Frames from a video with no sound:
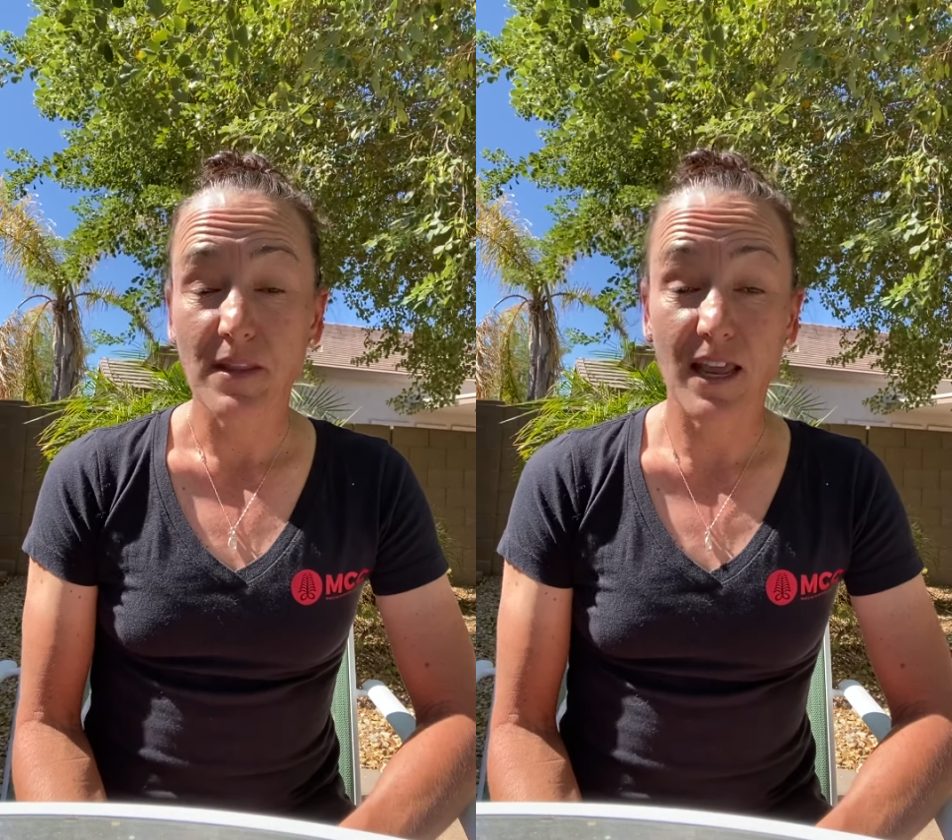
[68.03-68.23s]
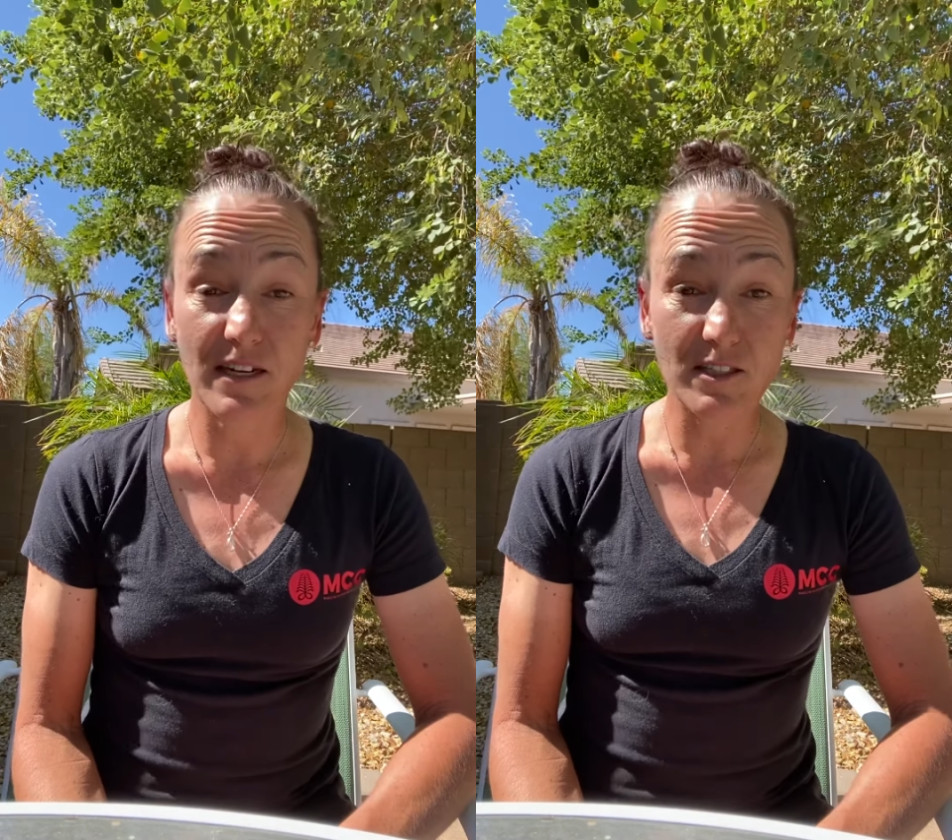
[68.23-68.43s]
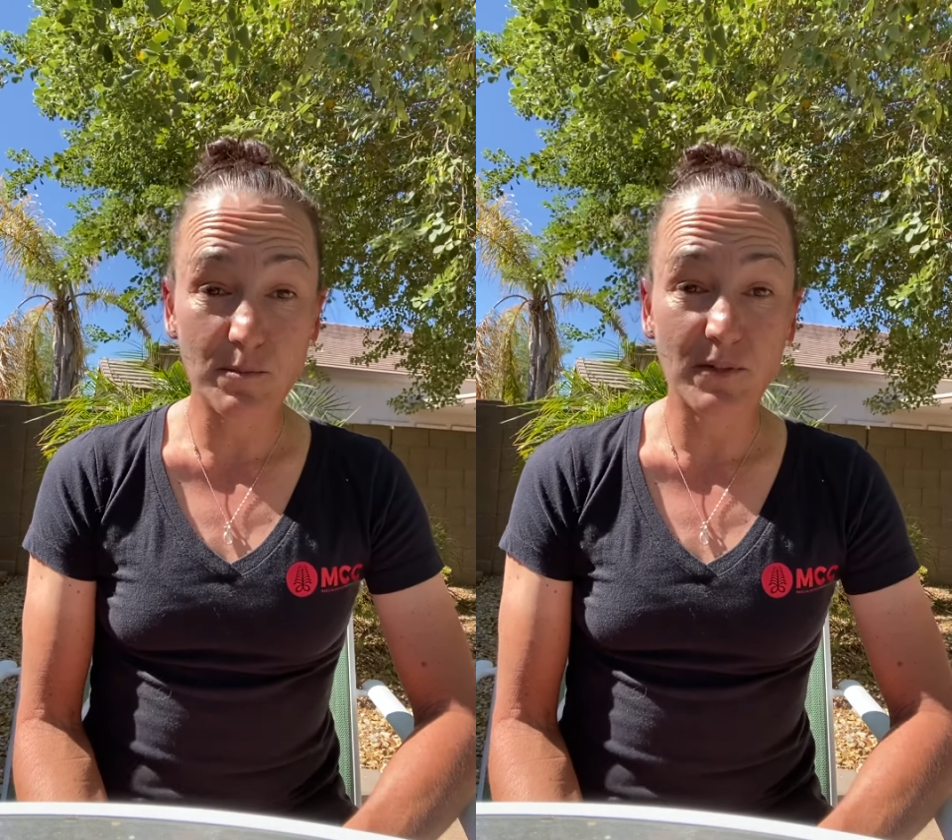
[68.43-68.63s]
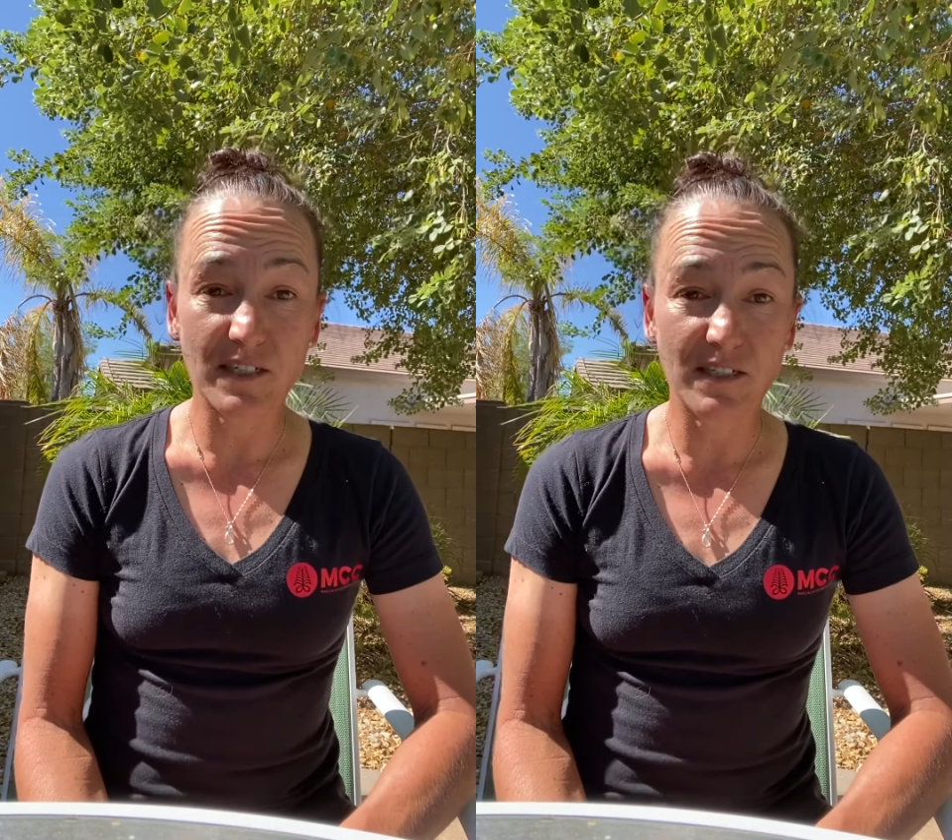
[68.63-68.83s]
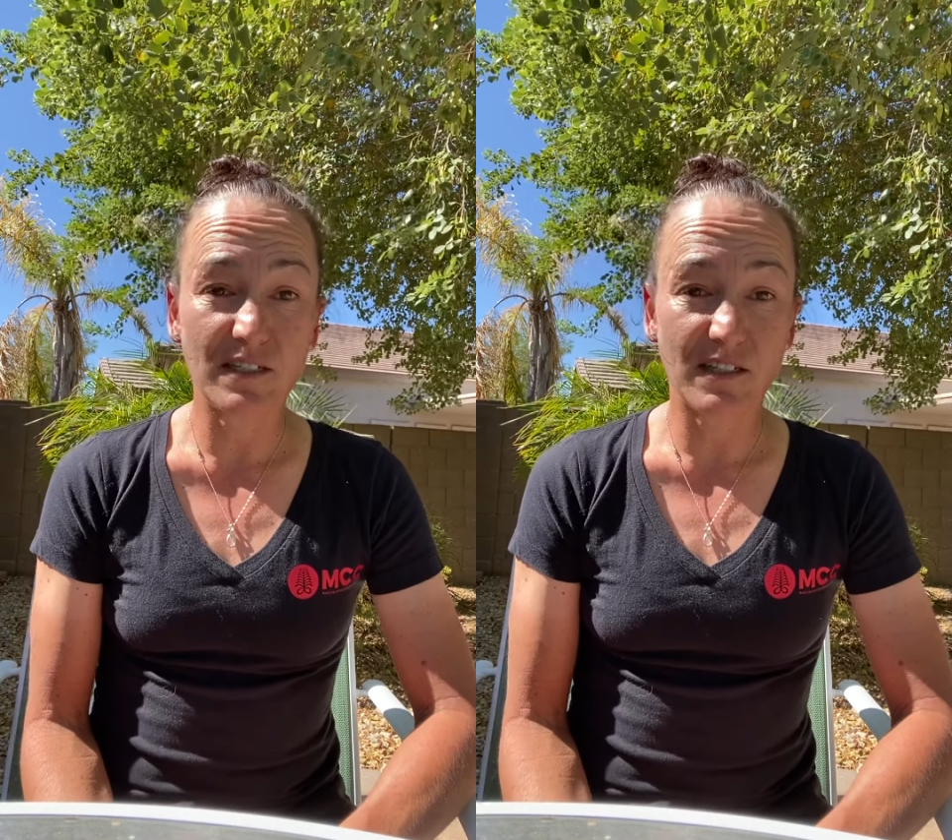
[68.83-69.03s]
And it's
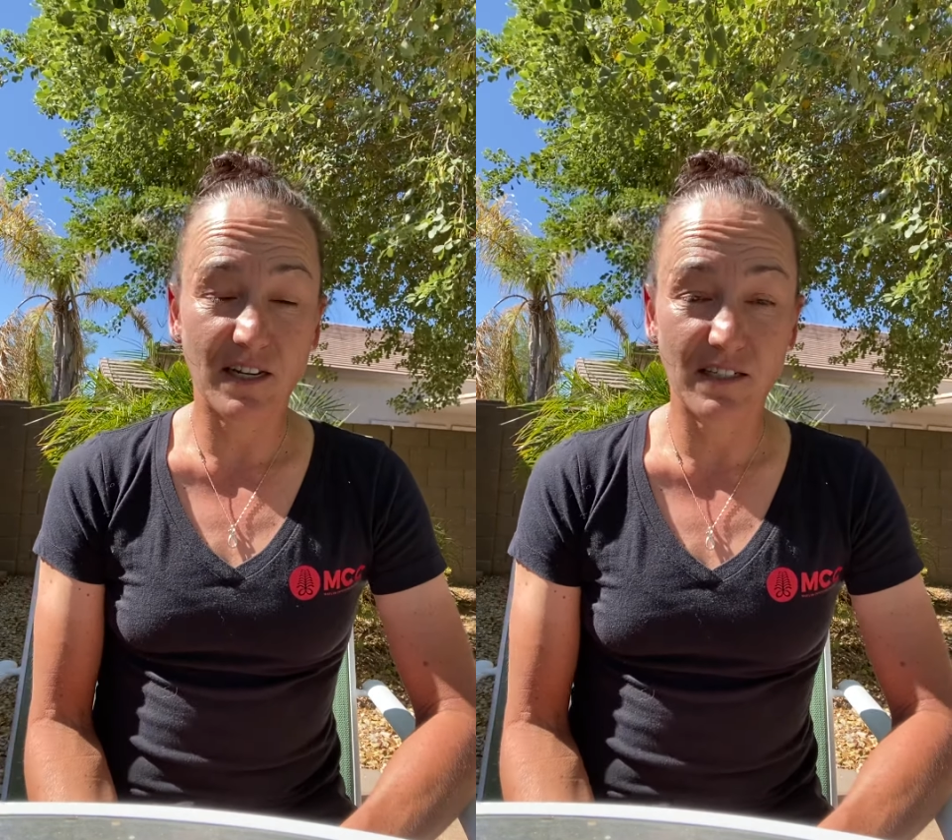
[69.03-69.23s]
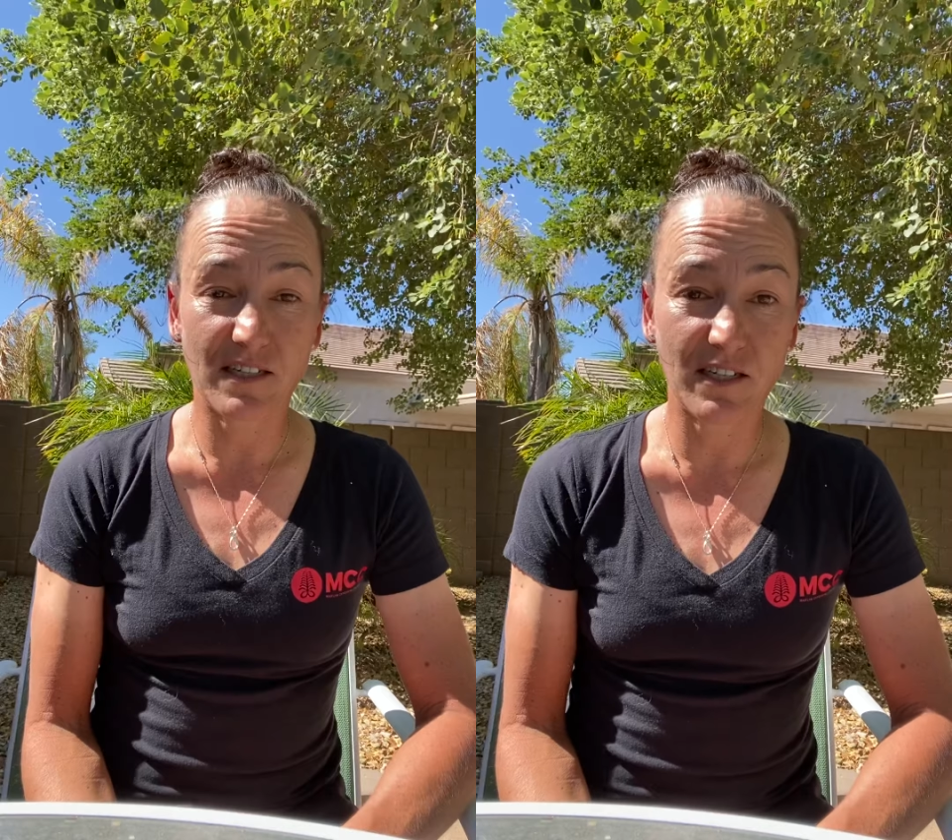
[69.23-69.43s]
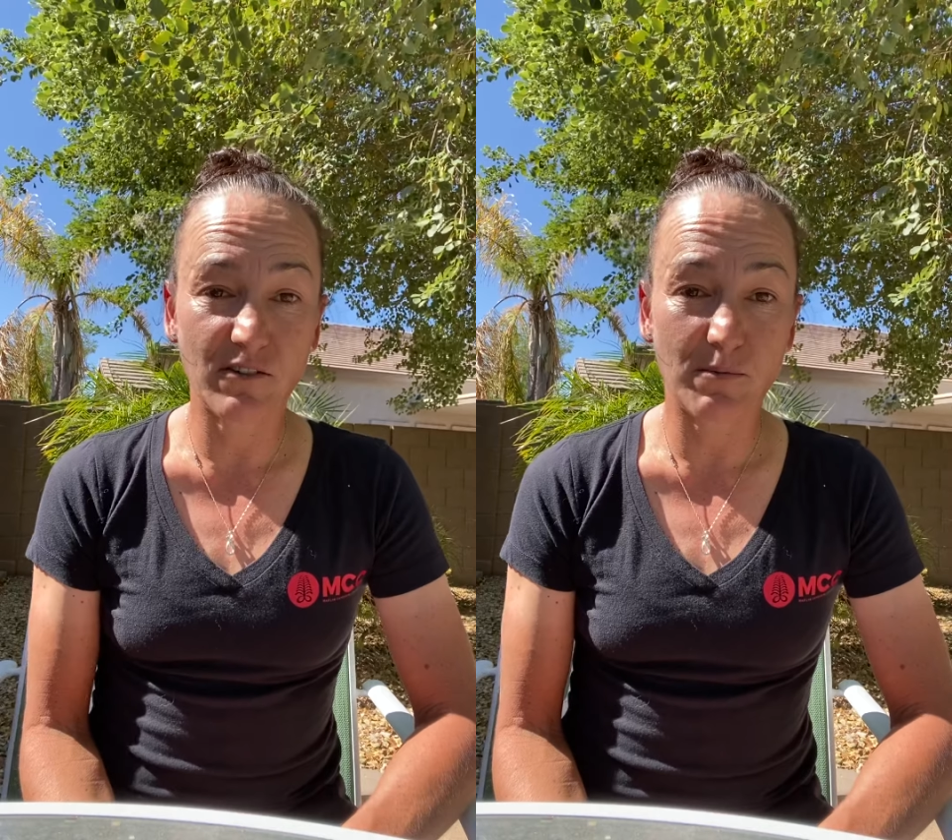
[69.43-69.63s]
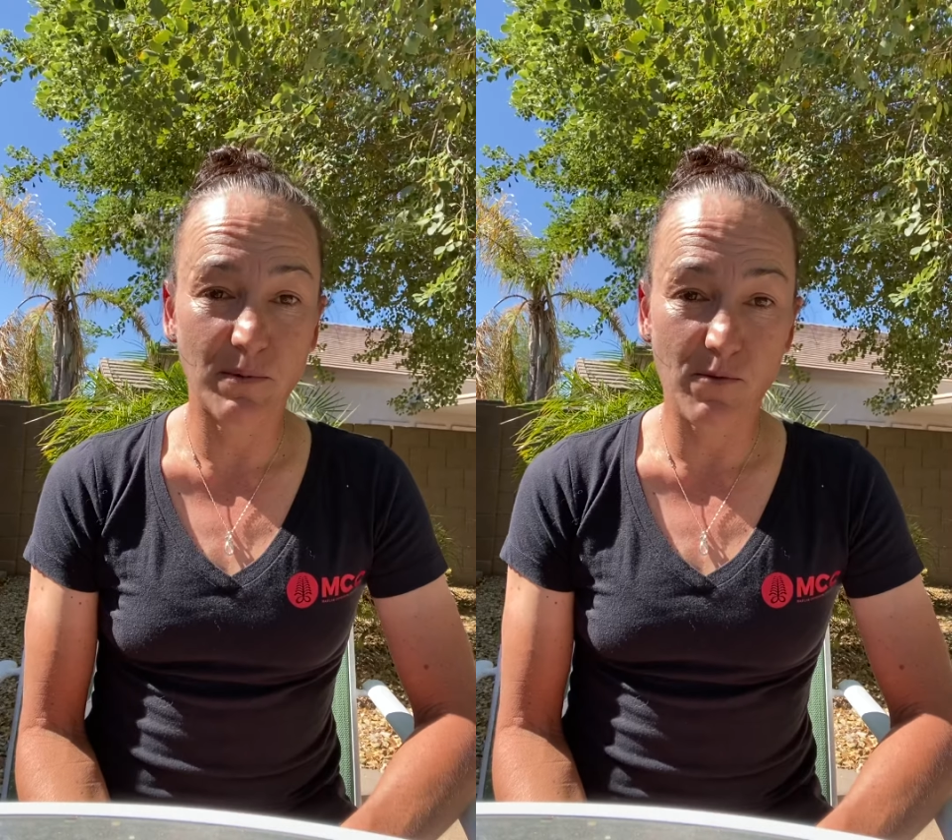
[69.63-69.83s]
predicted to continue to be